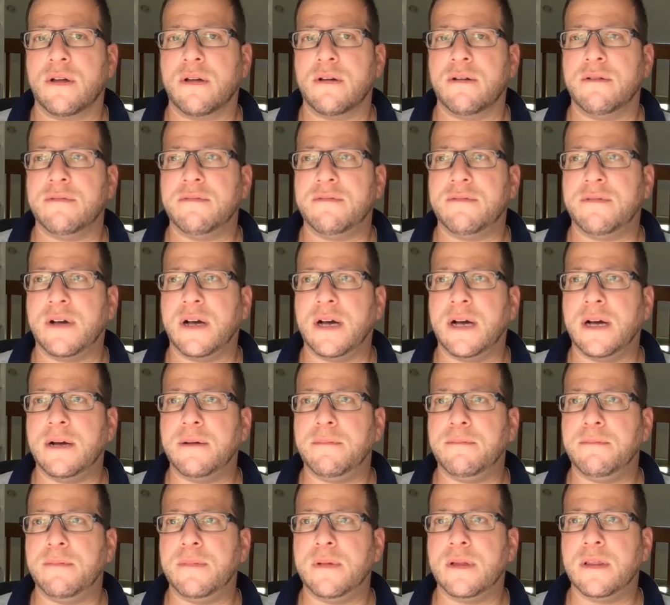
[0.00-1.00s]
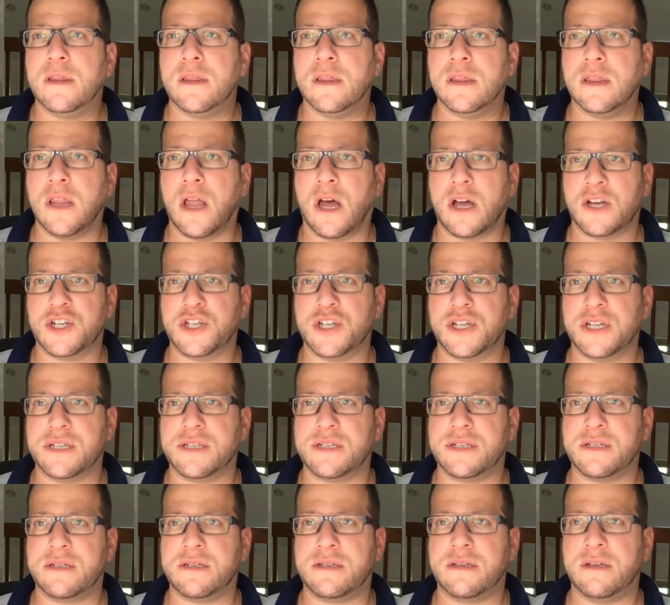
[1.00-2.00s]
of
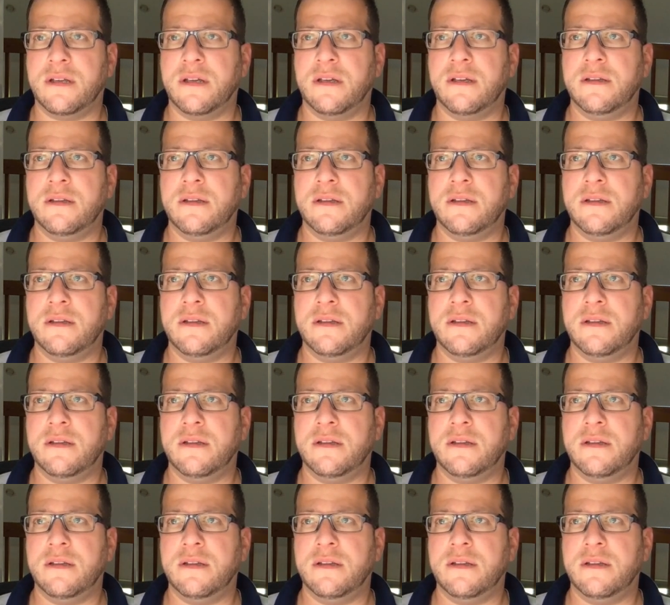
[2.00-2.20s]
luscious,